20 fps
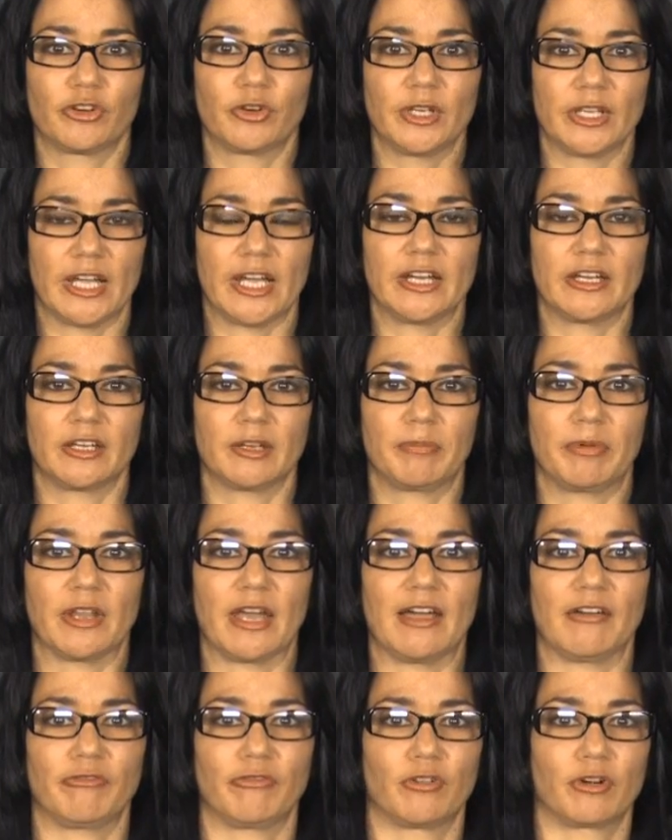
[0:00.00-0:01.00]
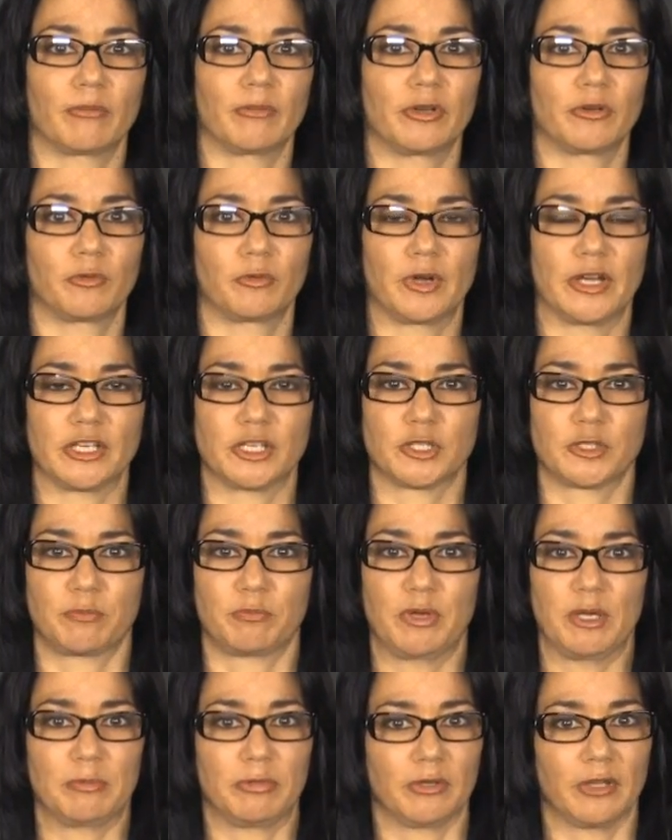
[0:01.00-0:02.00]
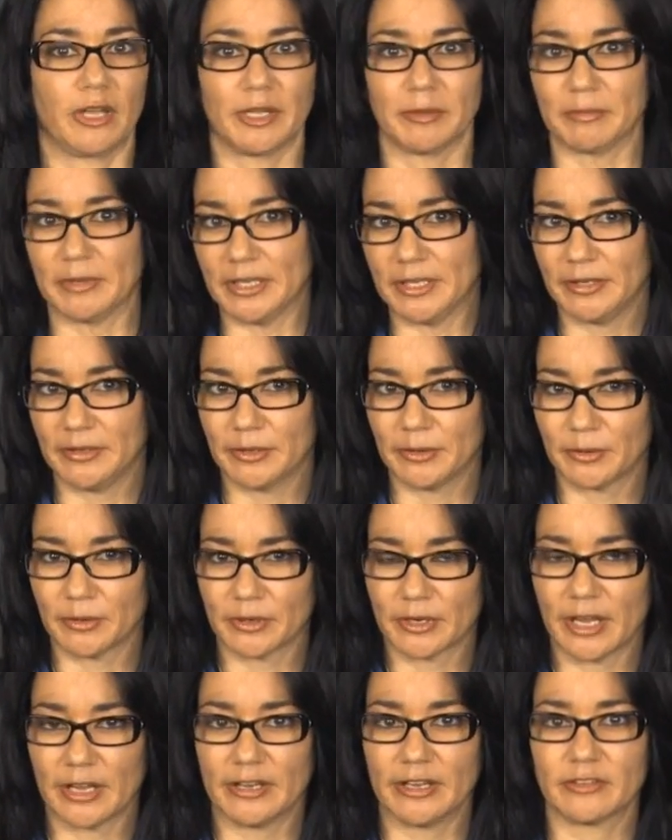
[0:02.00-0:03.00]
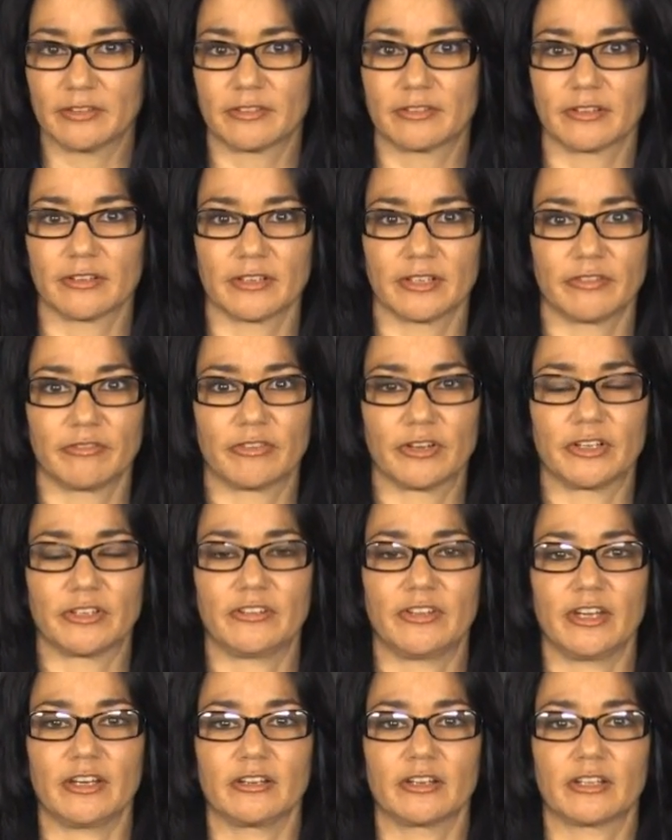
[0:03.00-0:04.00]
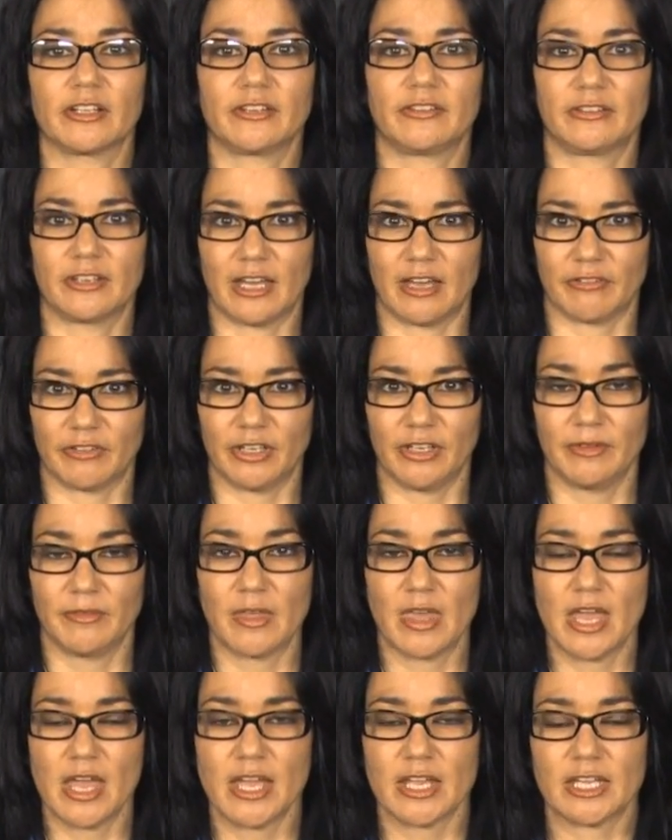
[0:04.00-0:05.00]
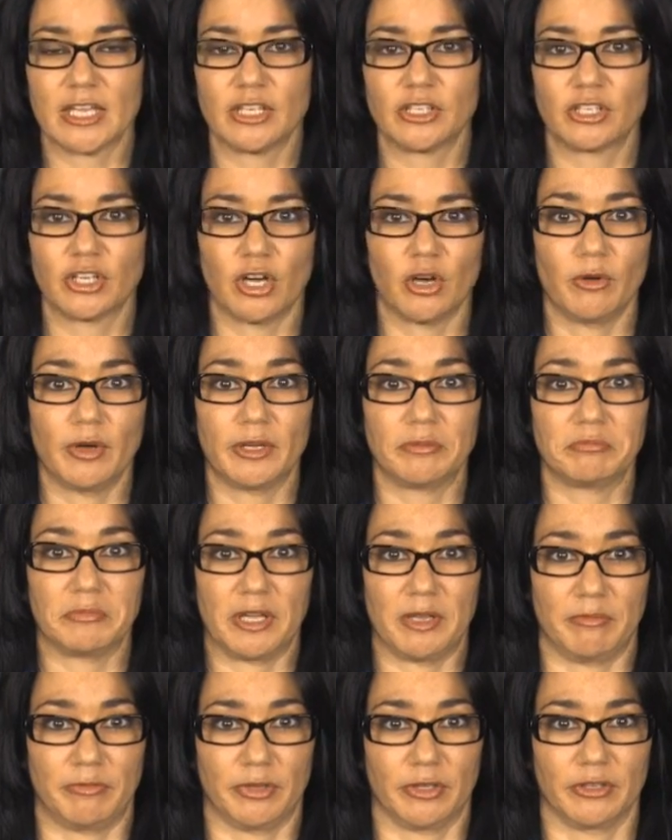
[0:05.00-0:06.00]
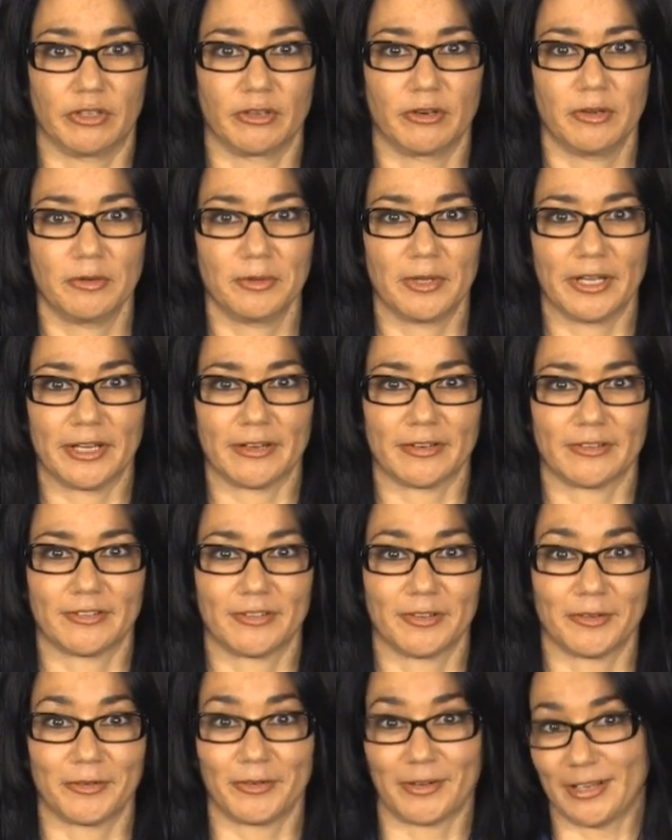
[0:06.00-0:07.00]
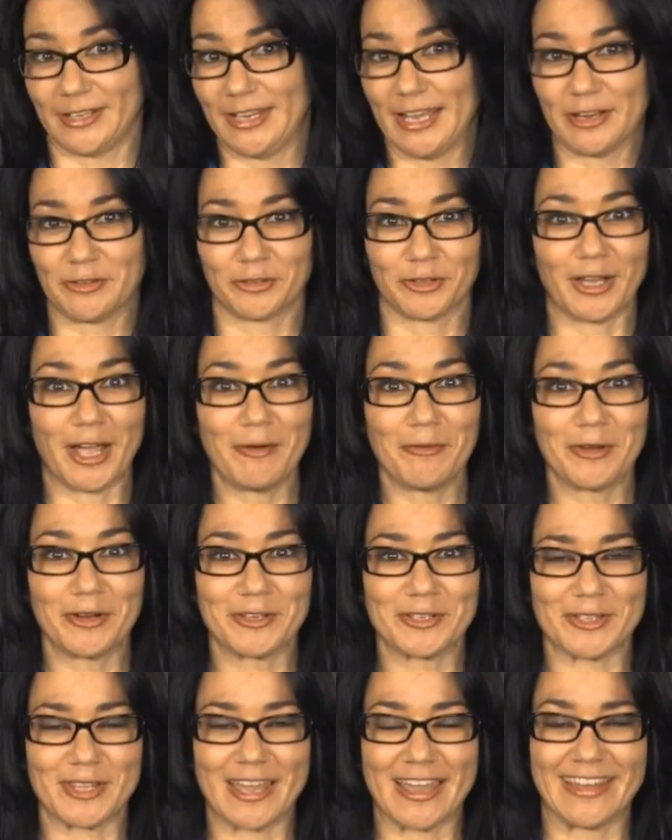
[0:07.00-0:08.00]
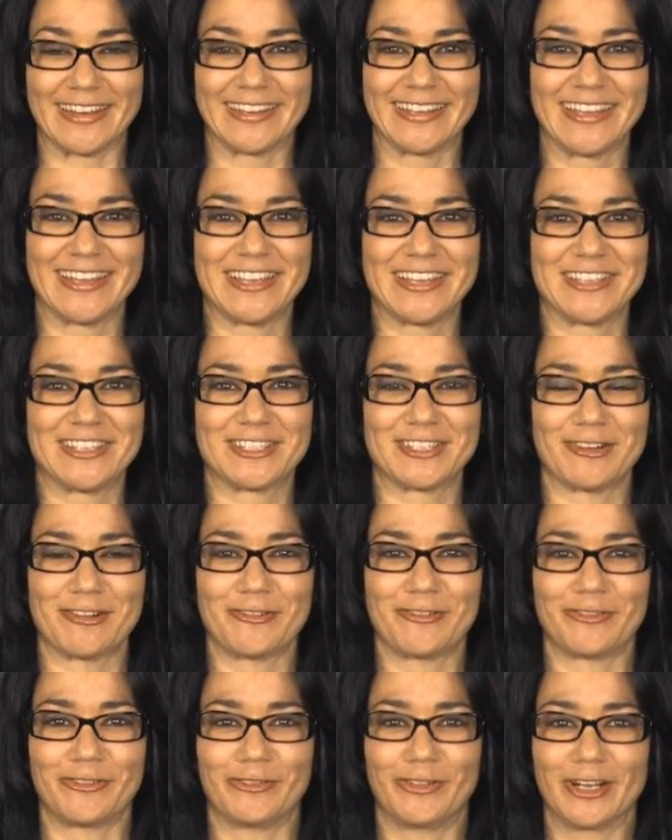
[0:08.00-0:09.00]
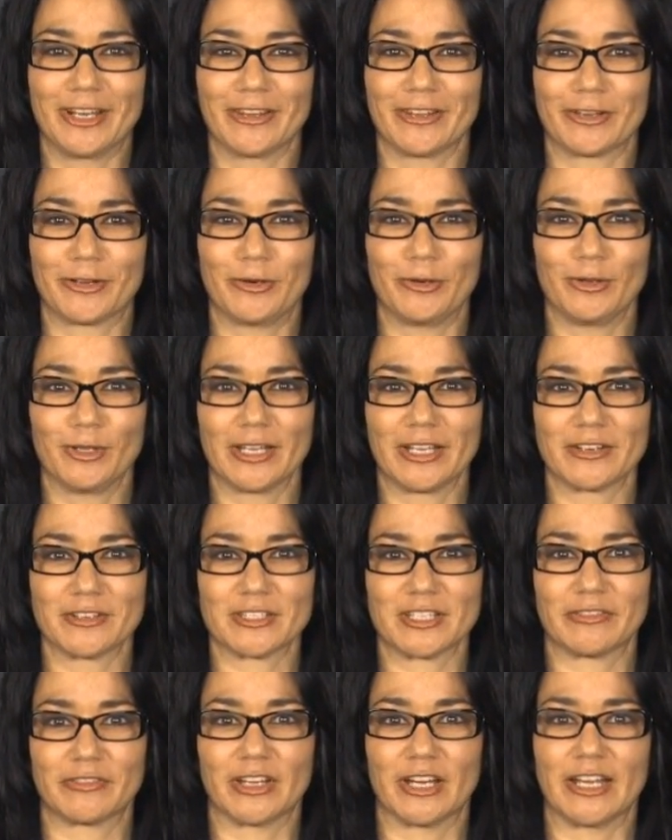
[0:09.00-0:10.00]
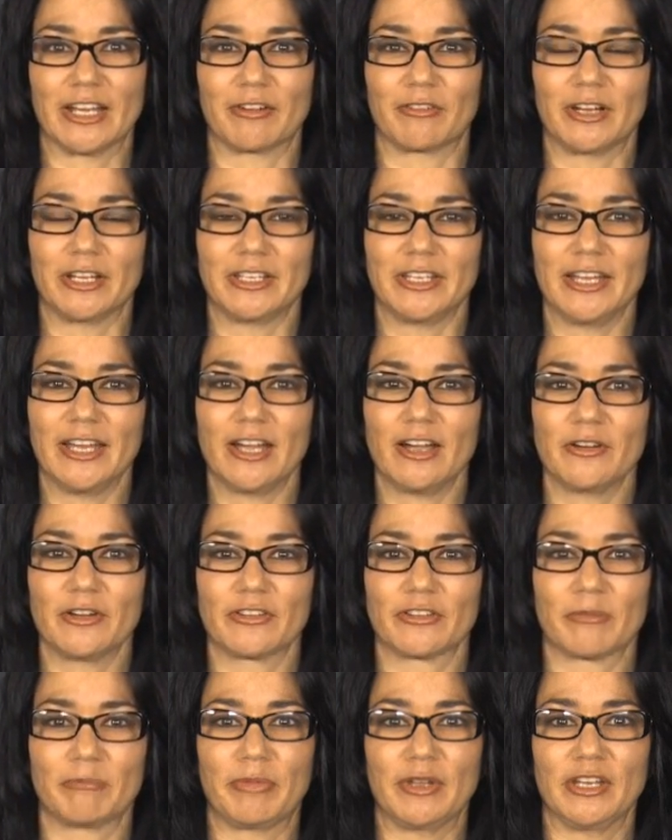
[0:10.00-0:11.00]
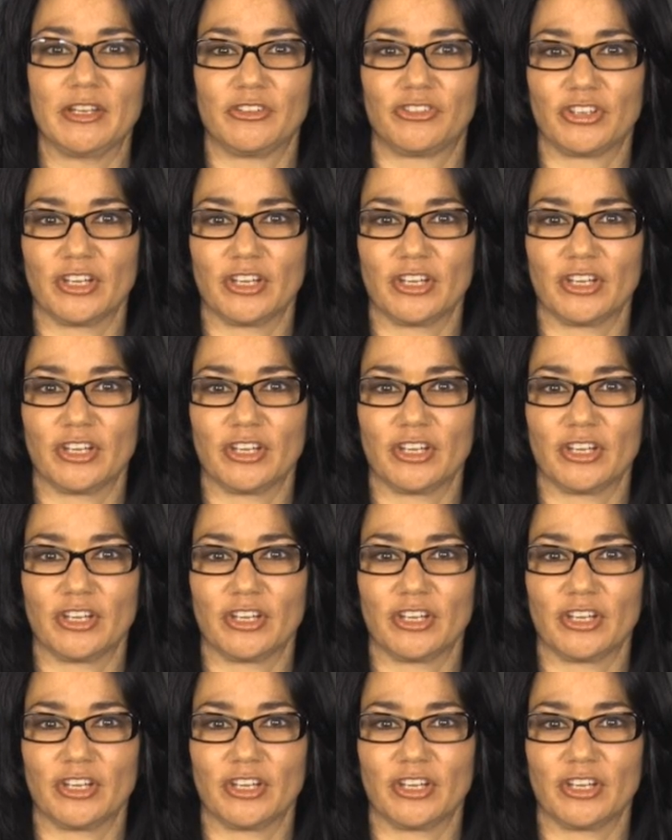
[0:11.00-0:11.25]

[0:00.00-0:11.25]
created a platform in which people like me, who are not necessarily very technically savvy, can go and build their own layer. So naturally I want to do that. So one of the cool layers they've got out right now is a Ben &